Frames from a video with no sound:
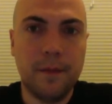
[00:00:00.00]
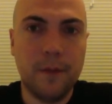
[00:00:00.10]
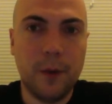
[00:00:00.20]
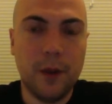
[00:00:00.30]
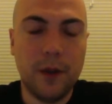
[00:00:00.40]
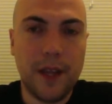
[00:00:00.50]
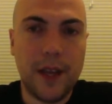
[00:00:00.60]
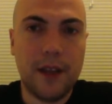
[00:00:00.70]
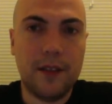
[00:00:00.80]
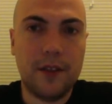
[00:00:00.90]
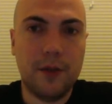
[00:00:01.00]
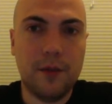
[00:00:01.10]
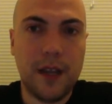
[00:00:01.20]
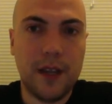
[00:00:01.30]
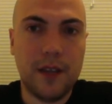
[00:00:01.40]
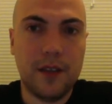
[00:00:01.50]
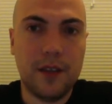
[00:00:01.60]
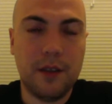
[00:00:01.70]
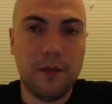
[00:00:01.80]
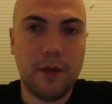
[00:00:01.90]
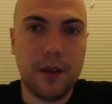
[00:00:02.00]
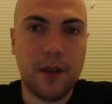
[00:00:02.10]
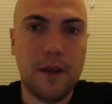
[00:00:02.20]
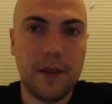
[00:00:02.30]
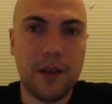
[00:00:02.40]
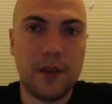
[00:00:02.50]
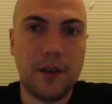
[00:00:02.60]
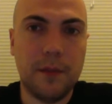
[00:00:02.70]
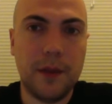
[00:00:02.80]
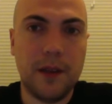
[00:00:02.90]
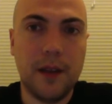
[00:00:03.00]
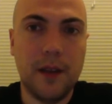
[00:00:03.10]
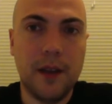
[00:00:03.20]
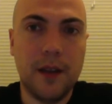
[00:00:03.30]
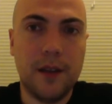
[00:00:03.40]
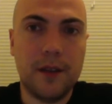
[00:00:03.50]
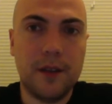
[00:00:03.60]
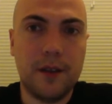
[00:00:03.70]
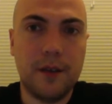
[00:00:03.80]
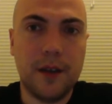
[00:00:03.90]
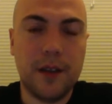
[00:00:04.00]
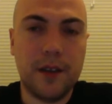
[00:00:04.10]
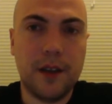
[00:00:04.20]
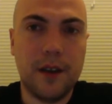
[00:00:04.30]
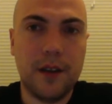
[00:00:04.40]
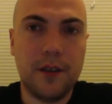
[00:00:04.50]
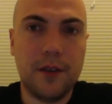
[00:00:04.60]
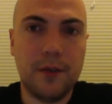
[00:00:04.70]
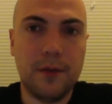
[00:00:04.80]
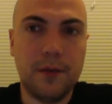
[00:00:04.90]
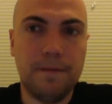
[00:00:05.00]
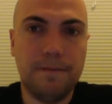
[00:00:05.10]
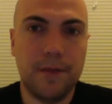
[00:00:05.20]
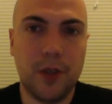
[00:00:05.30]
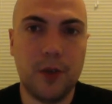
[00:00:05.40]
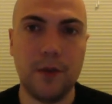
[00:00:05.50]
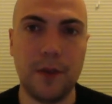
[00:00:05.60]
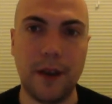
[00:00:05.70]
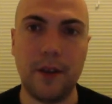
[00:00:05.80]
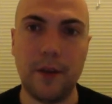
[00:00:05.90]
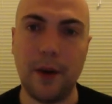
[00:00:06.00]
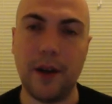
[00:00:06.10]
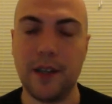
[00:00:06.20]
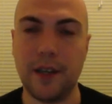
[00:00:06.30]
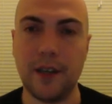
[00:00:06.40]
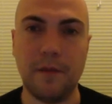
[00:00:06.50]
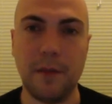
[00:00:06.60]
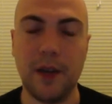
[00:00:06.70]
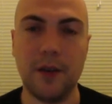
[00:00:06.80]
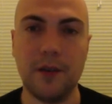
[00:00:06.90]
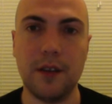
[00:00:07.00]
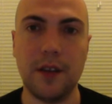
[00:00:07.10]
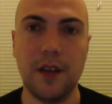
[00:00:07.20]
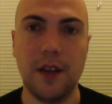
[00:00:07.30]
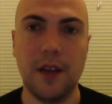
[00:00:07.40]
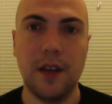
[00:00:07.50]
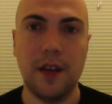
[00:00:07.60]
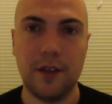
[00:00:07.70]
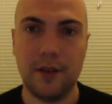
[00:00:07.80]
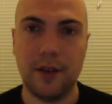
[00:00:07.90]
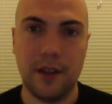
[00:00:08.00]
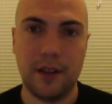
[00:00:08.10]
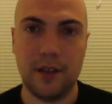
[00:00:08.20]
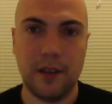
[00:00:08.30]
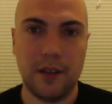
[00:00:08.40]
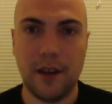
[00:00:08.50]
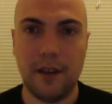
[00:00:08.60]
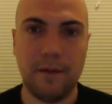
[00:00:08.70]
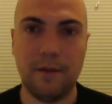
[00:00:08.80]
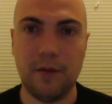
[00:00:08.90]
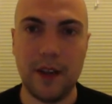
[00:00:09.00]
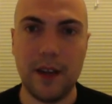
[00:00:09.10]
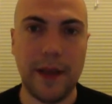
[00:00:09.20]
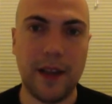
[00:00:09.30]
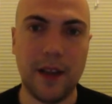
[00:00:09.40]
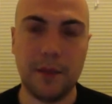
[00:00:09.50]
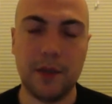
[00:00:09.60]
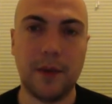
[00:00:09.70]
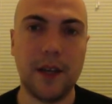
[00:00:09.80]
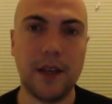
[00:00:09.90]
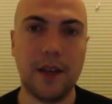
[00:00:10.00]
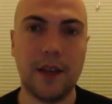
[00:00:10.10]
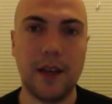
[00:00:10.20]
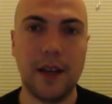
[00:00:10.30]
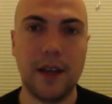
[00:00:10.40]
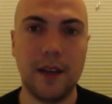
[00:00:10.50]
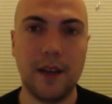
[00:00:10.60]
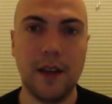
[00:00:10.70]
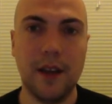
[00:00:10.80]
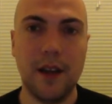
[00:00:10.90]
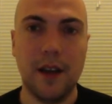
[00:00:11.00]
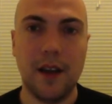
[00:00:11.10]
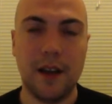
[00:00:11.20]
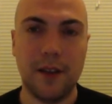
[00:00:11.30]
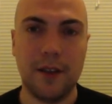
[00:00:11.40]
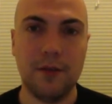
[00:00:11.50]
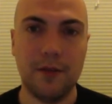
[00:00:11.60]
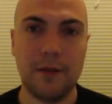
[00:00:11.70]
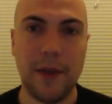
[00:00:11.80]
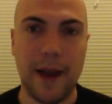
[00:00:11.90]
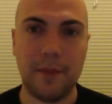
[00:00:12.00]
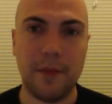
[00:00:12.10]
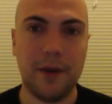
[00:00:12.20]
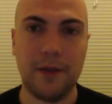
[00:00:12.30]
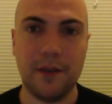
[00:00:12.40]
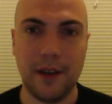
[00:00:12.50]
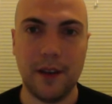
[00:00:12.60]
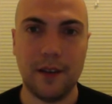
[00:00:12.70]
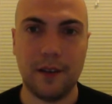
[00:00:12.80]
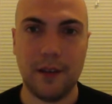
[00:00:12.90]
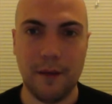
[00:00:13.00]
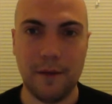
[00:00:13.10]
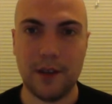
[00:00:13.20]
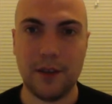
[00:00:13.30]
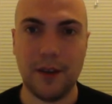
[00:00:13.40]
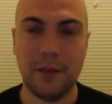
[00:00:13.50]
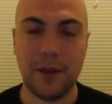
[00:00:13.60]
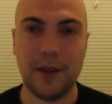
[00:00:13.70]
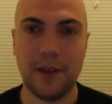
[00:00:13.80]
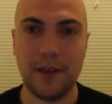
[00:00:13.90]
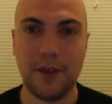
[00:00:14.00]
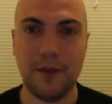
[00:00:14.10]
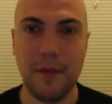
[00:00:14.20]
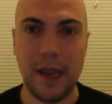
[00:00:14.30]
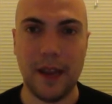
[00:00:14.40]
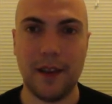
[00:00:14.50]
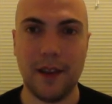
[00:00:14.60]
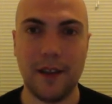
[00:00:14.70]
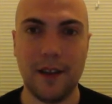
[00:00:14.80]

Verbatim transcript: we only had two days dealing with CoffeeScript, so I decided to do another project of my own during this, this kind of free makeup sprint, and I used Backbone and CoffeeScript to make